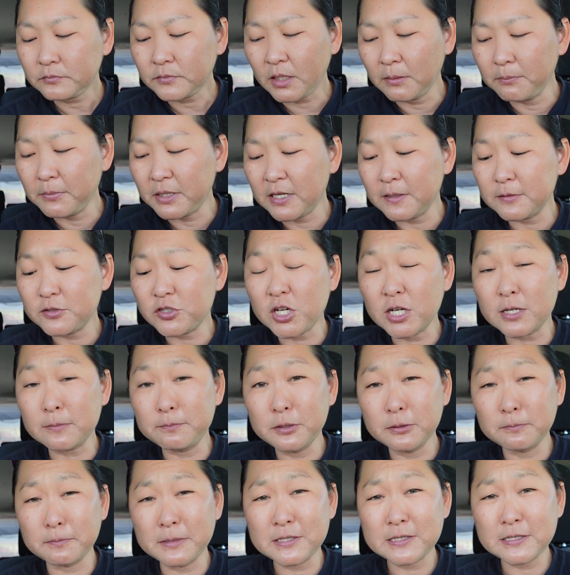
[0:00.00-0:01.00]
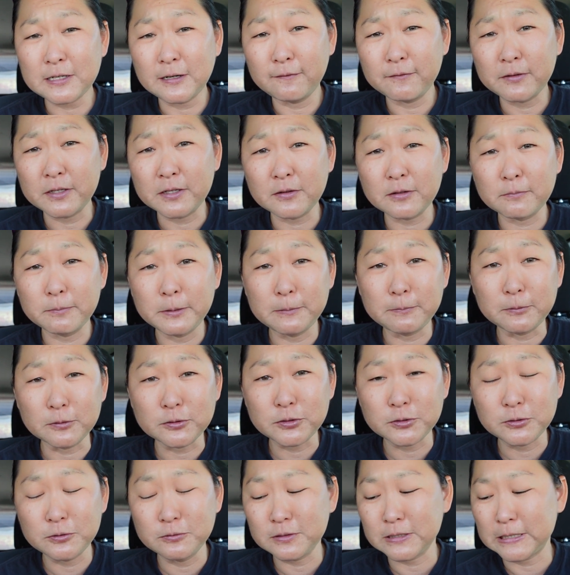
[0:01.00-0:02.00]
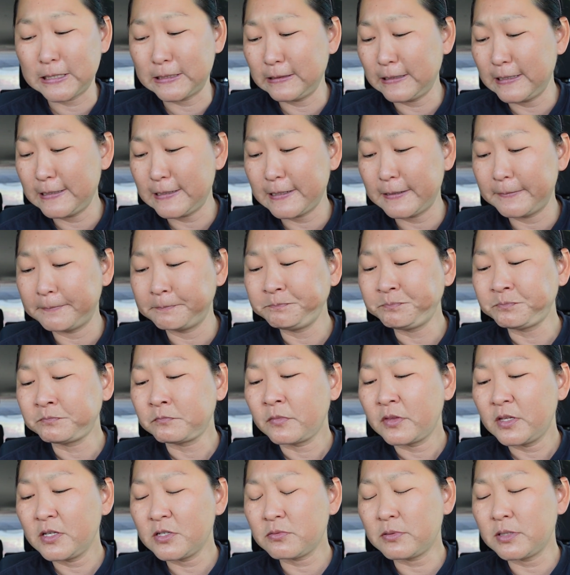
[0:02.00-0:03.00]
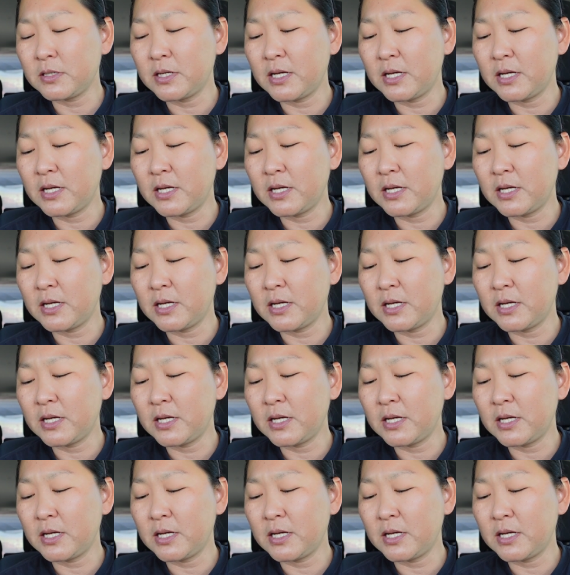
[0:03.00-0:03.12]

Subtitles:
but I try to put myself in other people's shoes that like it. This one